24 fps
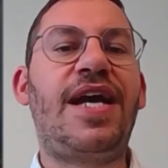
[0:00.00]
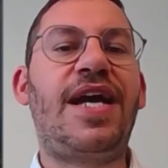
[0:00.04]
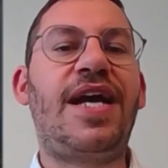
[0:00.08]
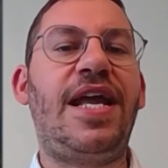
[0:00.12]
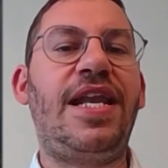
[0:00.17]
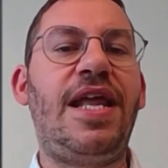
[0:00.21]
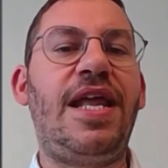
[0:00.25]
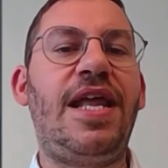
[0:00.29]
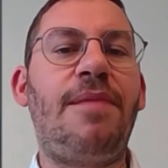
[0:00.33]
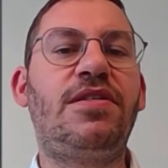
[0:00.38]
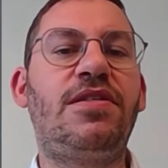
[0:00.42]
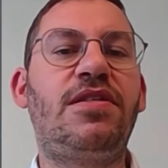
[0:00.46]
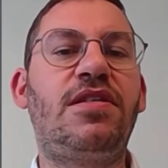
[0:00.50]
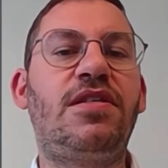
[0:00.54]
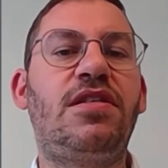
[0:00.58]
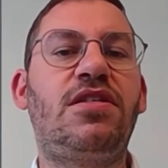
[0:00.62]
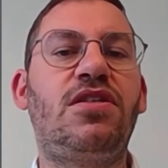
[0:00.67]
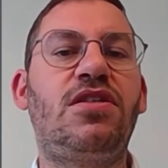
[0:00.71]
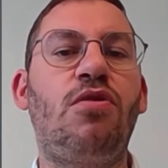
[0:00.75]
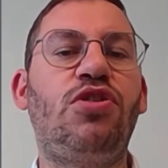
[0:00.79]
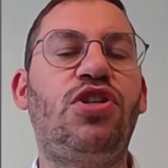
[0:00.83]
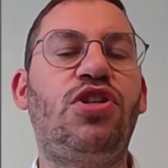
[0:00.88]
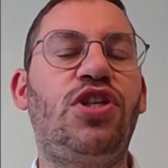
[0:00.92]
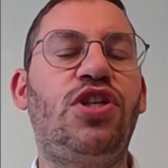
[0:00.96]
cannabis
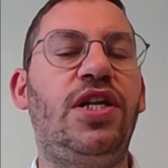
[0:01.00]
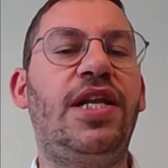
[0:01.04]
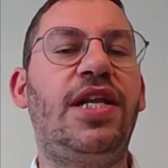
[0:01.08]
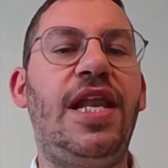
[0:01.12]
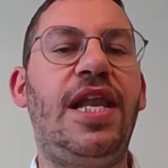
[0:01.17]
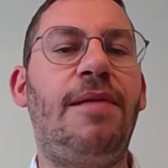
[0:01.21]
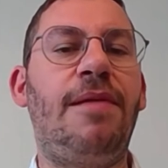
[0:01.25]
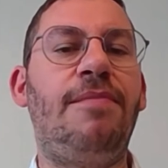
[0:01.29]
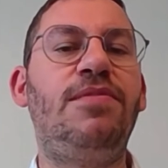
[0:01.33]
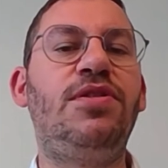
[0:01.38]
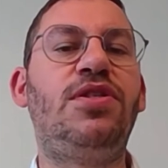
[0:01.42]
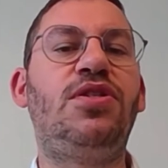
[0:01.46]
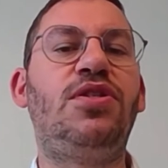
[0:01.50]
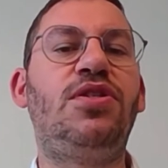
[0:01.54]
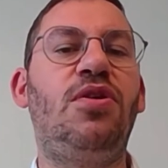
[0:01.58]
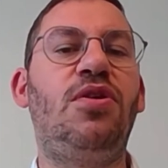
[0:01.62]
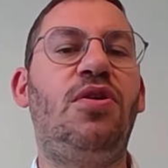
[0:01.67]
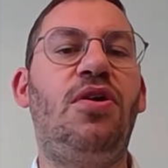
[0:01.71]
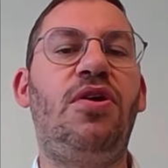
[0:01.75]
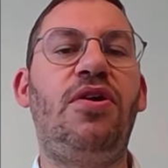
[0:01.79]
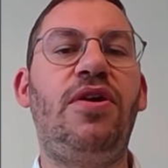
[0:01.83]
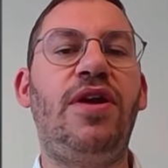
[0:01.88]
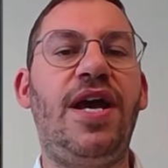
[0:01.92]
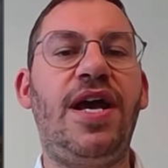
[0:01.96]
social
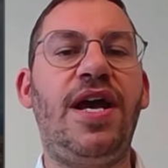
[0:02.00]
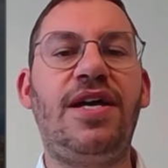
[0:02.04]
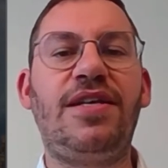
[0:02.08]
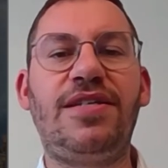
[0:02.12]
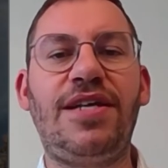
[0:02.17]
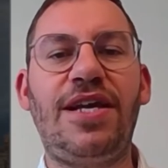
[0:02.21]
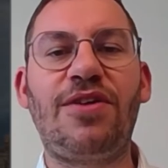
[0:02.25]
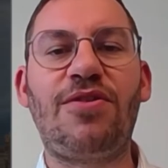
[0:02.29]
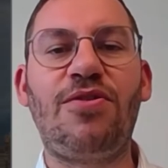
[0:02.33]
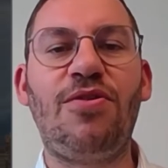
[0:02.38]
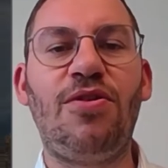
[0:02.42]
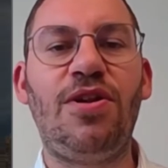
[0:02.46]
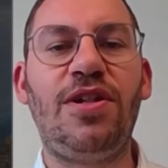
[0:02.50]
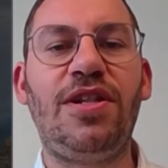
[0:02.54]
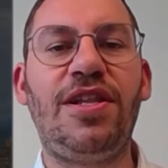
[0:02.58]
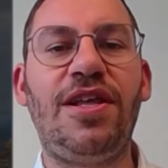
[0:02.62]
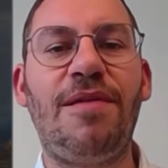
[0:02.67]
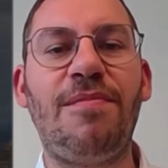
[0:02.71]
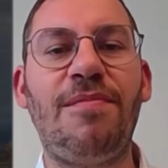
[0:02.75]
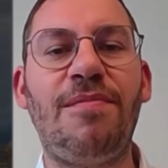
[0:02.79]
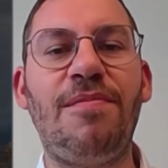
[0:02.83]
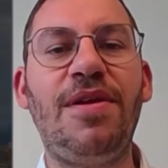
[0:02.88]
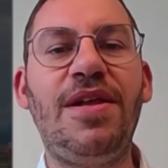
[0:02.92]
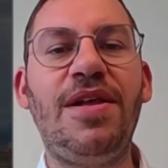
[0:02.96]
clubs, or as I
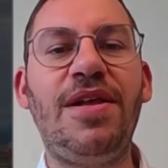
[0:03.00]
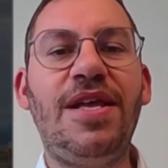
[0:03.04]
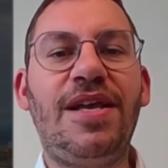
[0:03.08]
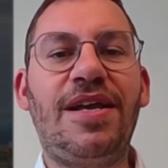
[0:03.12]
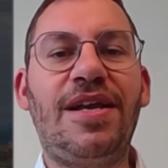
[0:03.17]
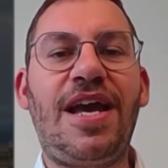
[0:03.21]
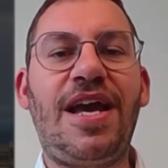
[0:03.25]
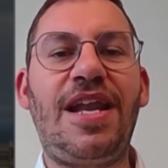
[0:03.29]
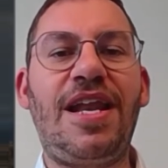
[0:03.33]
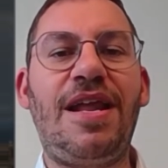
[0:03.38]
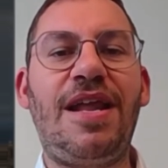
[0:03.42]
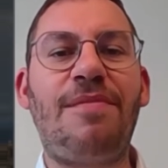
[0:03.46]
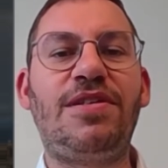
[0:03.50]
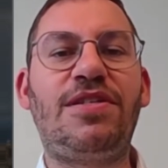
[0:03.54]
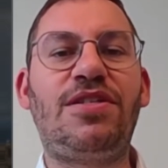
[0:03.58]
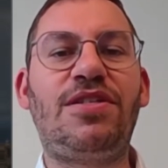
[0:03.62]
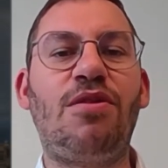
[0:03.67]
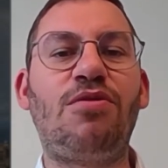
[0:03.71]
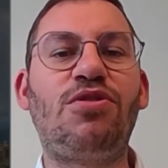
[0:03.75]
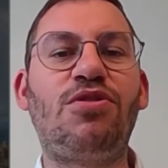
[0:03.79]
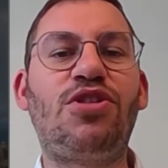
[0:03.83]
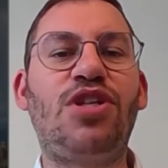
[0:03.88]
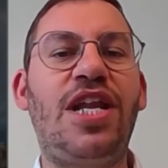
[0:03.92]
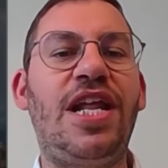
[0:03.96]
call them,
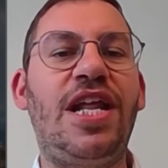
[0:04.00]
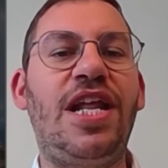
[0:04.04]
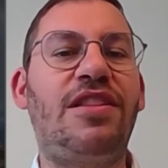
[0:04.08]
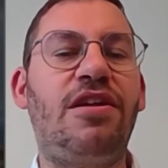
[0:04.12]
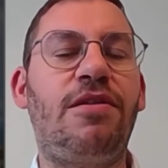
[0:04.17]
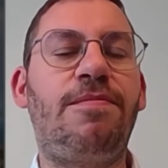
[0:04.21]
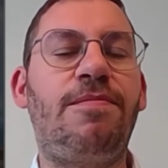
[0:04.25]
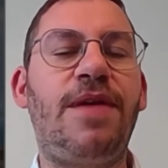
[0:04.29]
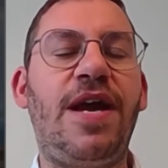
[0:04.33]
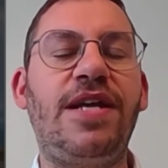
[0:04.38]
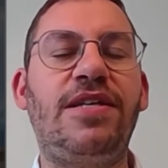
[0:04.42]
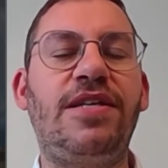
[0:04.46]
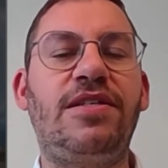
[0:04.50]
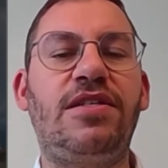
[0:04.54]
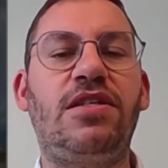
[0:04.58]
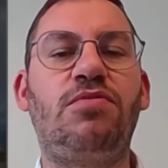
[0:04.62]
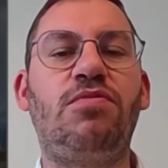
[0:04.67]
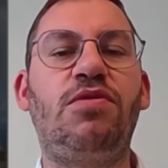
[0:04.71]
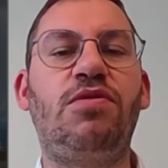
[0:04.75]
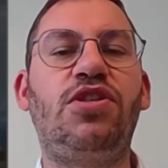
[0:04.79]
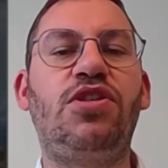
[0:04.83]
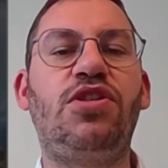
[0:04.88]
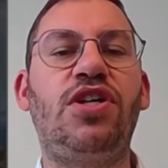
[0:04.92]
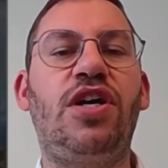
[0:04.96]
cannabis social
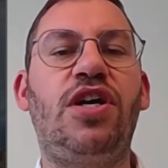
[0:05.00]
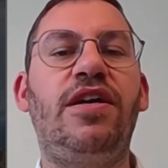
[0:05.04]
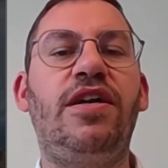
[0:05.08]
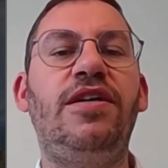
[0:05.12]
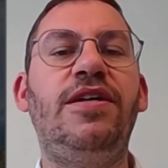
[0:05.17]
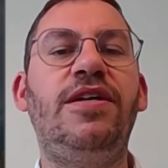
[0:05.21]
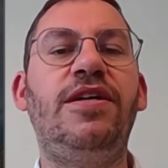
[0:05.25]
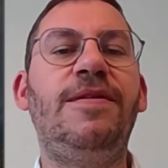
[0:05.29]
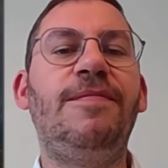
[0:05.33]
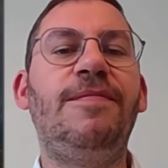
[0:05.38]
enterprises, which are,